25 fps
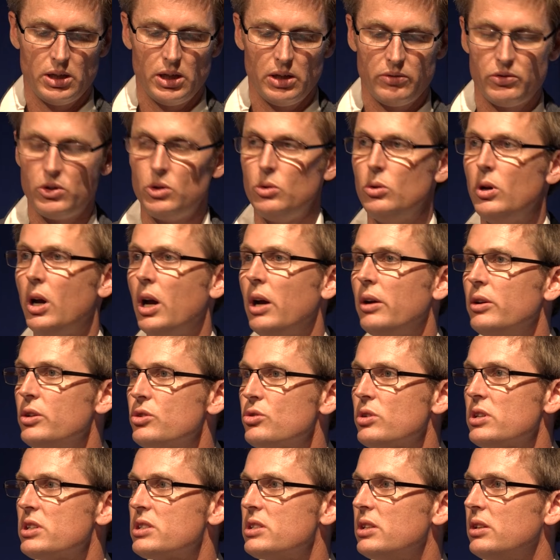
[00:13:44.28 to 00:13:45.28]
If you are
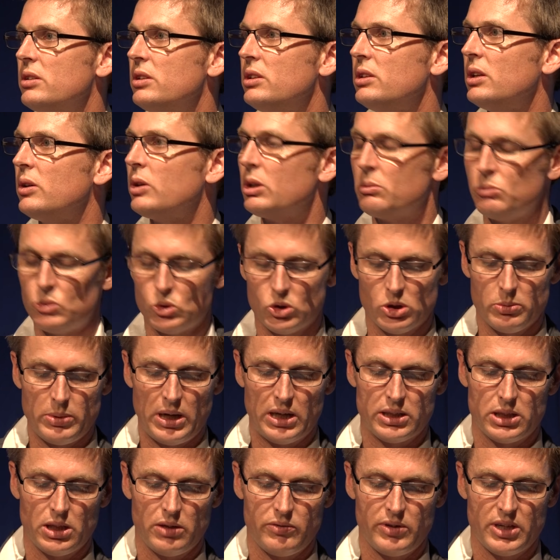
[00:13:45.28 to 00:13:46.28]
interested in knowing more
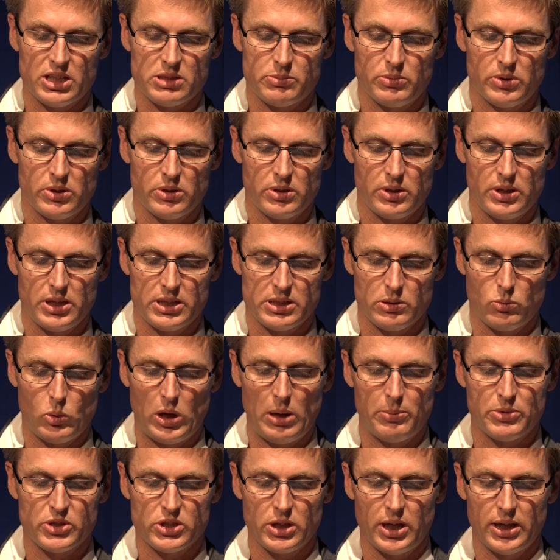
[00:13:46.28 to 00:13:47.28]
about divestment, there's a
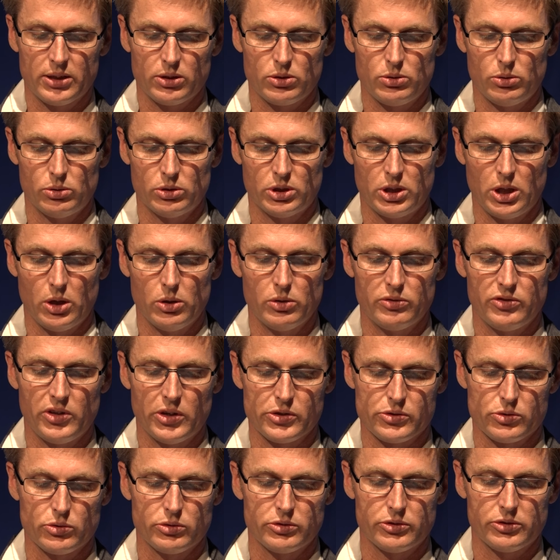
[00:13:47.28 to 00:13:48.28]
website called
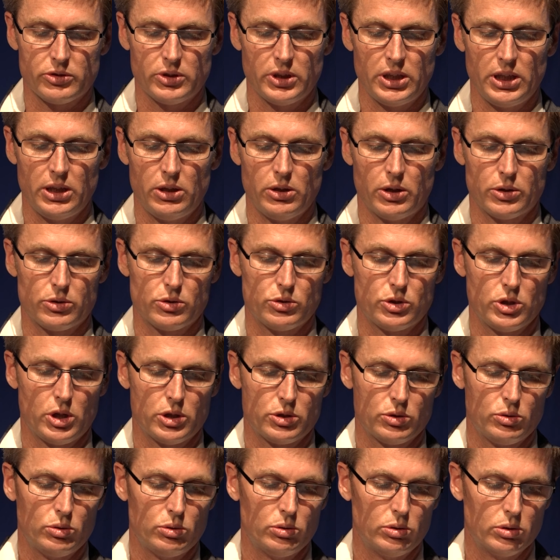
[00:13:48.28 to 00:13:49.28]

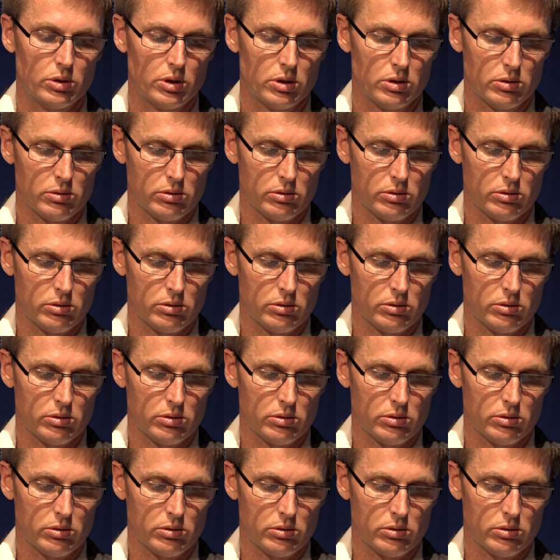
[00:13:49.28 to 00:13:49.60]
gofossilfree.org.